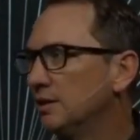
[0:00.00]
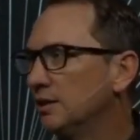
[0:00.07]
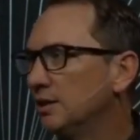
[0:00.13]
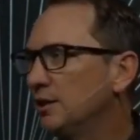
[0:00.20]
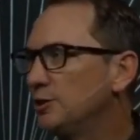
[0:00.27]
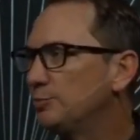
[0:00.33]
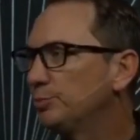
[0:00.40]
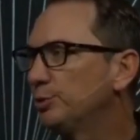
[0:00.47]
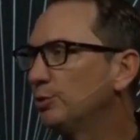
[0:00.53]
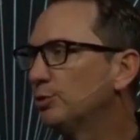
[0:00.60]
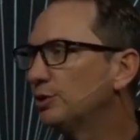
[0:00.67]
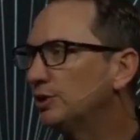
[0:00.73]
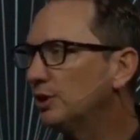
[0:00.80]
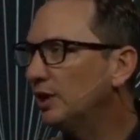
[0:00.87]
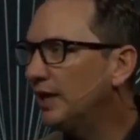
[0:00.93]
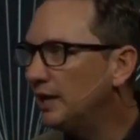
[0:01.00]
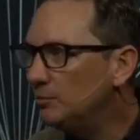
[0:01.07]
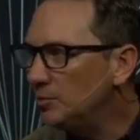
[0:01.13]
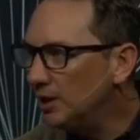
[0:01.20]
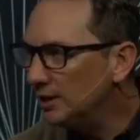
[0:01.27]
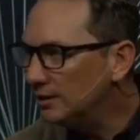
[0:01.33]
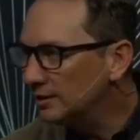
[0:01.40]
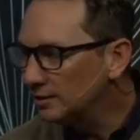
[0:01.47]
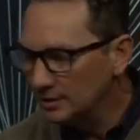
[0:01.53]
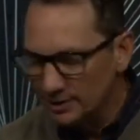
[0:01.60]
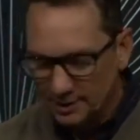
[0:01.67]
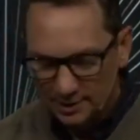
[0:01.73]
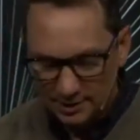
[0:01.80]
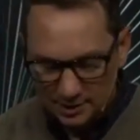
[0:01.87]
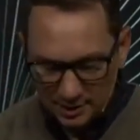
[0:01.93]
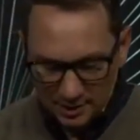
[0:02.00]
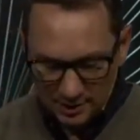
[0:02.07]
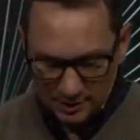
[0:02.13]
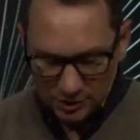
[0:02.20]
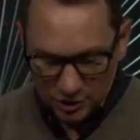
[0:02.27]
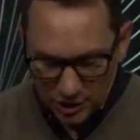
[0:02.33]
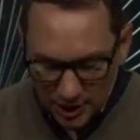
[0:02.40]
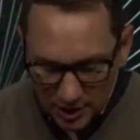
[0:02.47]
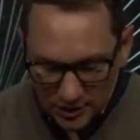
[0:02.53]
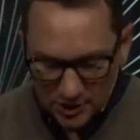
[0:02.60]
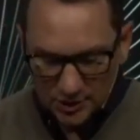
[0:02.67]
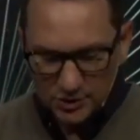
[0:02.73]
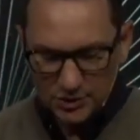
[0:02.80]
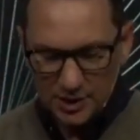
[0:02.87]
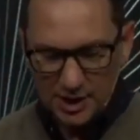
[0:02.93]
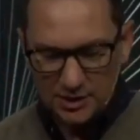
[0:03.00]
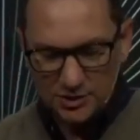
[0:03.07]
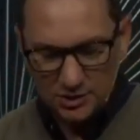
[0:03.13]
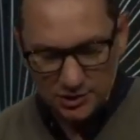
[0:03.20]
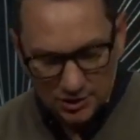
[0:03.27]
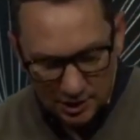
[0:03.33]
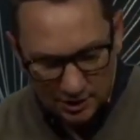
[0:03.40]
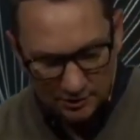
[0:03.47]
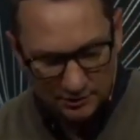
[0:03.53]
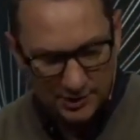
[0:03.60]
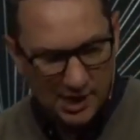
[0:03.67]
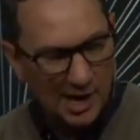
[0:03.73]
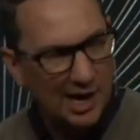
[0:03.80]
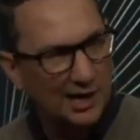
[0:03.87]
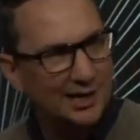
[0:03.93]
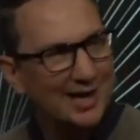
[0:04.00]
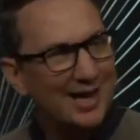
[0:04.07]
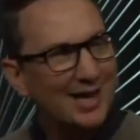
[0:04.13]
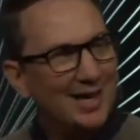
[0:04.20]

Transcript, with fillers: He's proclaiming Jesus as the Son of God.